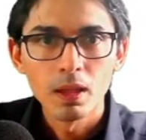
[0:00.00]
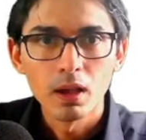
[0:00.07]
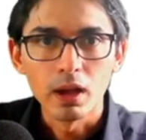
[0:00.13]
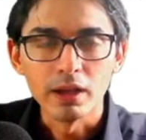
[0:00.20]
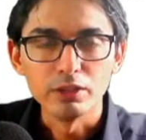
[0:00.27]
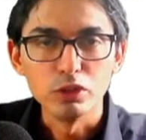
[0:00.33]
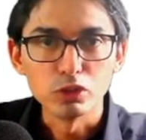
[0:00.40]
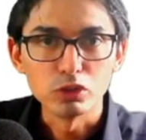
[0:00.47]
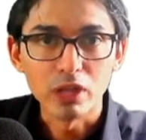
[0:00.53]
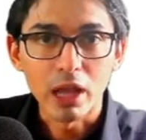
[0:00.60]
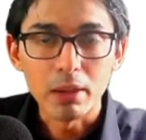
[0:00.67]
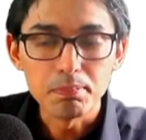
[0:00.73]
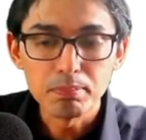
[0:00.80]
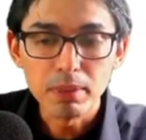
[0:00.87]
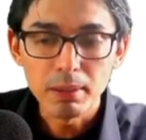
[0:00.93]
I just
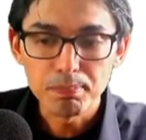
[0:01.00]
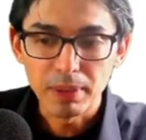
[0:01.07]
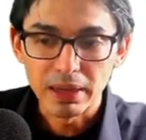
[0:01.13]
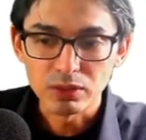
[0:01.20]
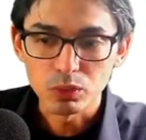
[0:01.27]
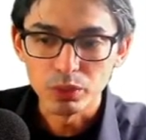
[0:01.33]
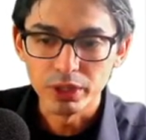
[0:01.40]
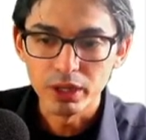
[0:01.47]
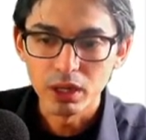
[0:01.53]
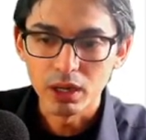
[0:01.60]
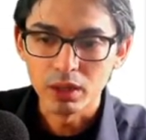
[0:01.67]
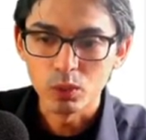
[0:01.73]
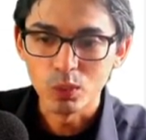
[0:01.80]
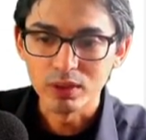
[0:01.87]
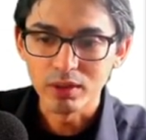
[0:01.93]
typed my password
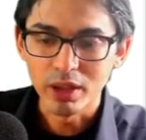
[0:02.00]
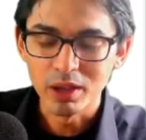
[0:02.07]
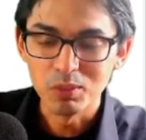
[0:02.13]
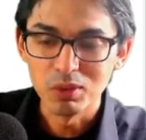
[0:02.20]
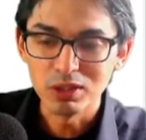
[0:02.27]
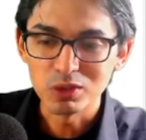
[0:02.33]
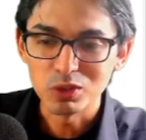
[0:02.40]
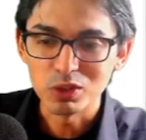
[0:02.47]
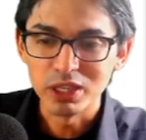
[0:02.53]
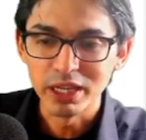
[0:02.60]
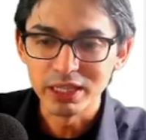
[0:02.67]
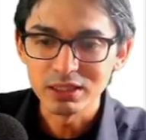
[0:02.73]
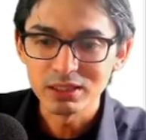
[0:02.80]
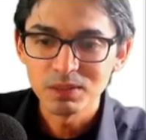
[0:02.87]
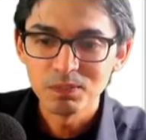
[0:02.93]
and was able to
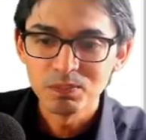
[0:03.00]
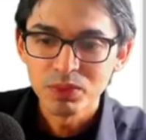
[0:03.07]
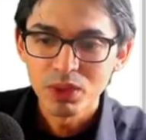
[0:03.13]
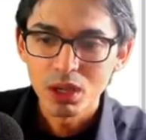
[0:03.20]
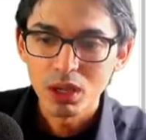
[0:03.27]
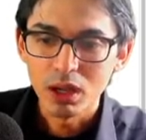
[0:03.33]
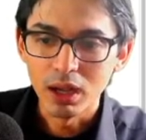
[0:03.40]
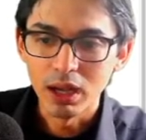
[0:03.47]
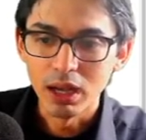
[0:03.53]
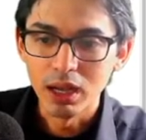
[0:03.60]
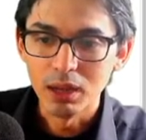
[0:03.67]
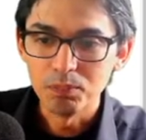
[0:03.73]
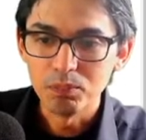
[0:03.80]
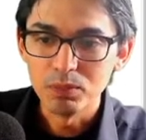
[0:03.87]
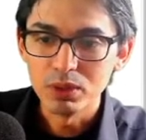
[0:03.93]
get a
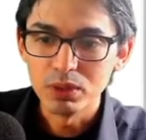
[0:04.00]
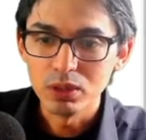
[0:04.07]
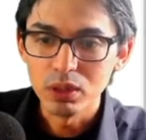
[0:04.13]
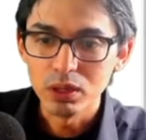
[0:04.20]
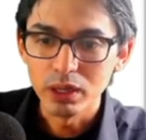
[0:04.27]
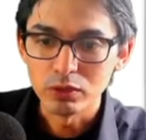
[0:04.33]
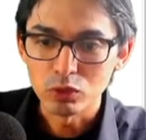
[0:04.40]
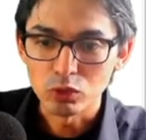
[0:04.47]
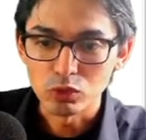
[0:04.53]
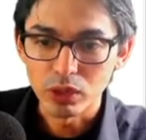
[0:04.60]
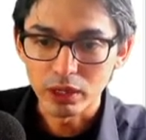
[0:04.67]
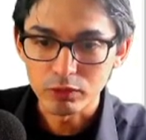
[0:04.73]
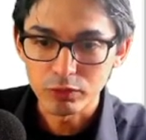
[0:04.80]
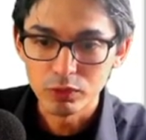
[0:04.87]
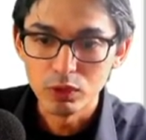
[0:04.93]

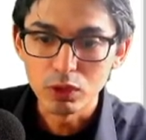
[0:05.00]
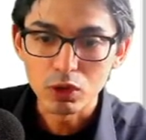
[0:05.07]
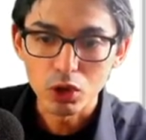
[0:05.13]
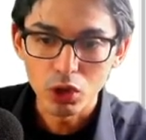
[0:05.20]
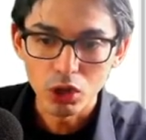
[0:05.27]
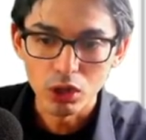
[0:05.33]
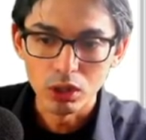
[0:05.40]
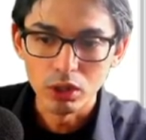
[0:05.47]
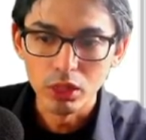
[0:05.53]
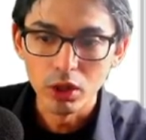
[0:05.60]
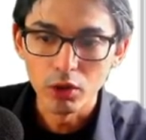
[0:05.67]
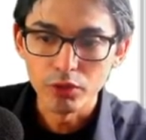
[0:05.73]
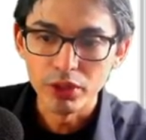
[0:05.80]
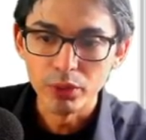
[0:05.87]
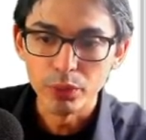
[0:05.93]
successful clone
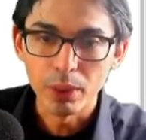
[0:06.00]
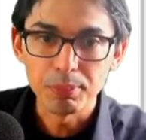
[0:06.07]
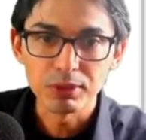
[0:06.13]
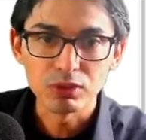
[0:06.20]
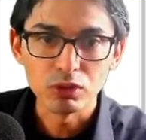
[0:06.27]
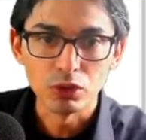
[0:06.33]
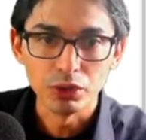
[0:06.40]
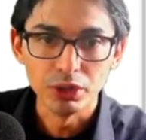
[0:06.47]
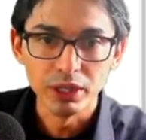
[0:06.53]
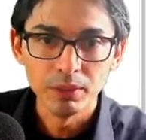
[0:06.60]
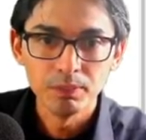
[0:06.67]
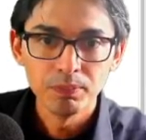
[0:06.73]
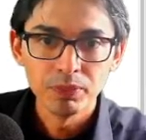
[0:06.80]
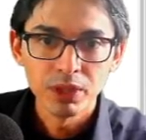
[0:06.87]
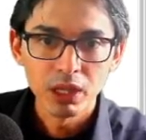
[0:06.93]
of the repository.
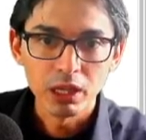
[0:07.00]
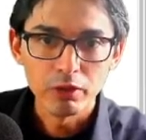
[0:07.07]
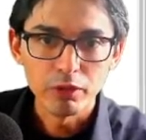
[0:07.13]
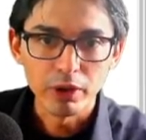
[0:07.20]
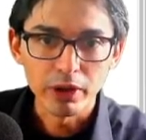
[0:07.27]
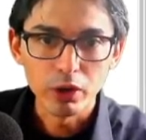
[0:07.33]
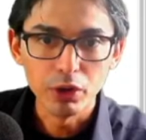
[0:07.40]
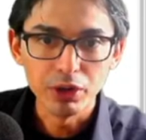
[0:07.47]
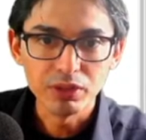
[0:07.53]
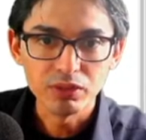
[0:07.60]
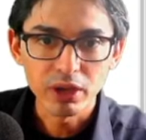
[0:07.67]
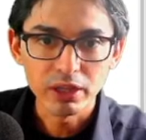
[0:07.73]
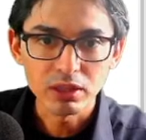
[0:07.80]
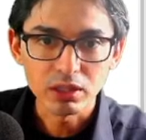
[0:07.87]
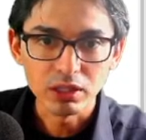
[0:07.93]
If I go
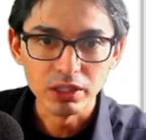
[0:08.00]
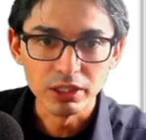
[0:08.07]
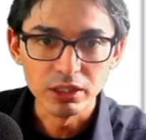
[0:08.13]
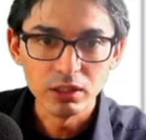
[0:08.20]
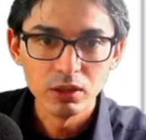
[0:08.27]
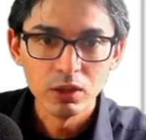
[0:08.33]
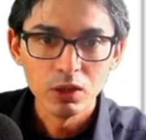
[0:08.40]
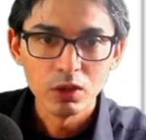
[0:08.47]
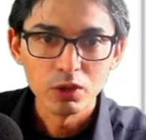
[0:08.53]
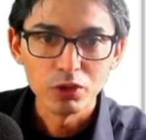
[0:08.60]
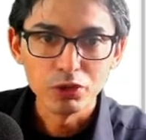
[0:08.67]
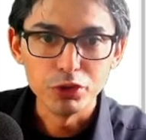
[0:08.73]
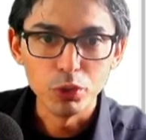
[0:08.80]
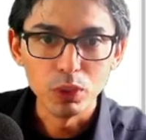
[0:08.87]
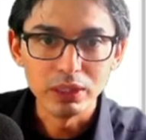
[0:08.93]
inside here,
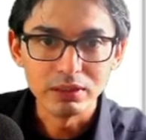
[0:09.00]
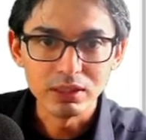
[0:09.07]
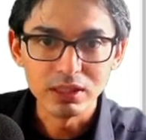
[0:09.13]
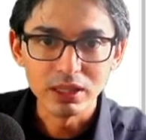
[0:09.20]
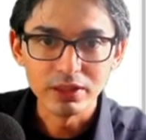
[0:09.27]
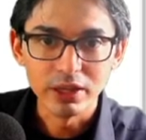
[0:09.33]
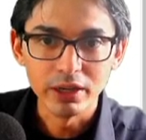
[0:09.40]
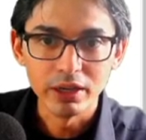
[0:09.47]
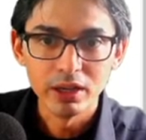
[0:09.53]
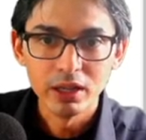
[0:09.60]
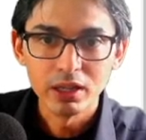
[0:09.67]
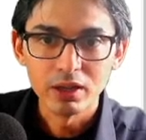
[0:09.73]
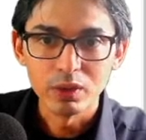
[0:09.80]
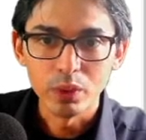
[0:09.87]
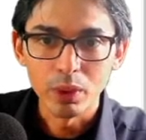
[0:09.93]
you will see that the
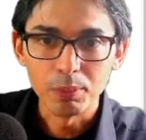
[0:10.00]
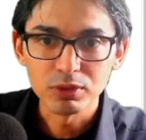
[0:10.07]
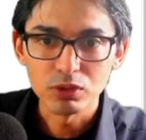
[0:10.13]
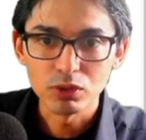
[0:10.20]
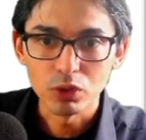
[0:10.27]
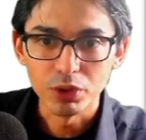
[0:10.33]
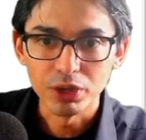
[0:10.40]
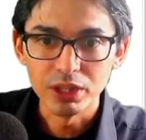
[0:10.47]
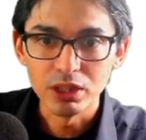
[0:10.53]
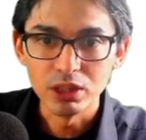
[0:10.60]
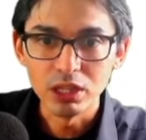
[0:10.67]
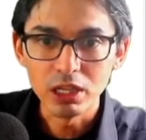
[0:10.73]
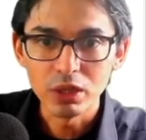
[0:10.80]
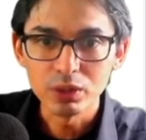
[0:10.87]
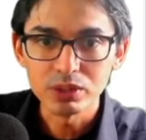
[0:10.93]
repository
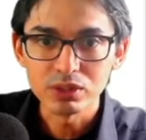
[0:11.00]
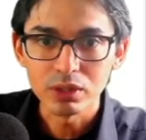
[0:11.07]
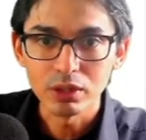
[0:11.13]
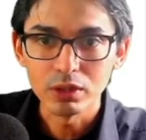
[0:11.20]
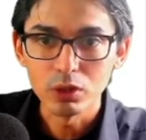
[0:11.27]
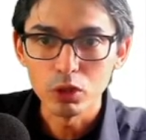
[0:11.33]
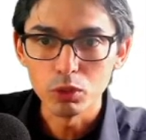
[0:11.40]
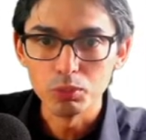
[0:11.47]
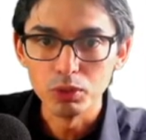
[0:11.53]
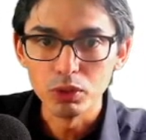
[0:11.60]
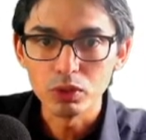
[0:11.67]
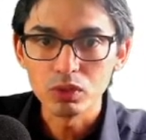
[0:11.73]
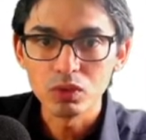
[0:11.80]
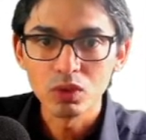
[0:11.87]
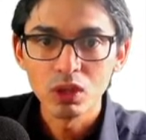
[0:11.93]
Meteor Star
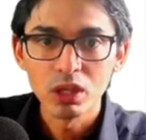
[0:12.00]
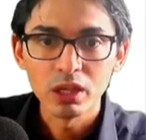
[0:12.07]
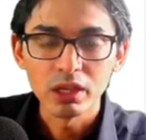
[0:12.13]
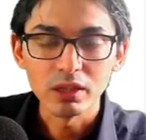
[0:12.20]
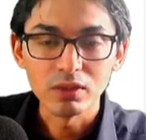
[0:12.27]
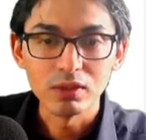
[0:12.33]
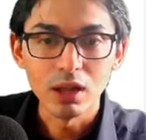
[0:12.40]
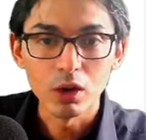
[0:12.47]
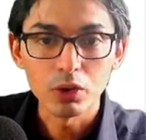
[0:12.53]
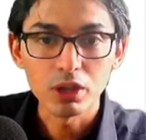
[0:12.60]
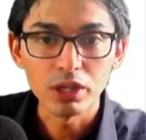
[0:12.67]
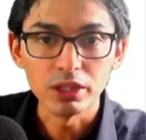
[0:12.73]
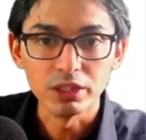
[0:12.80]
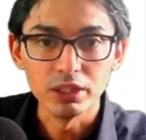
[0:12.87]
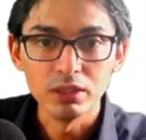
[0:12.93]
Notebooks is now
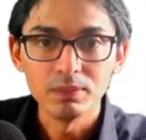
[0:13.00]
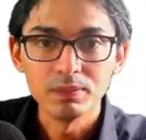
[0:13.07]
here.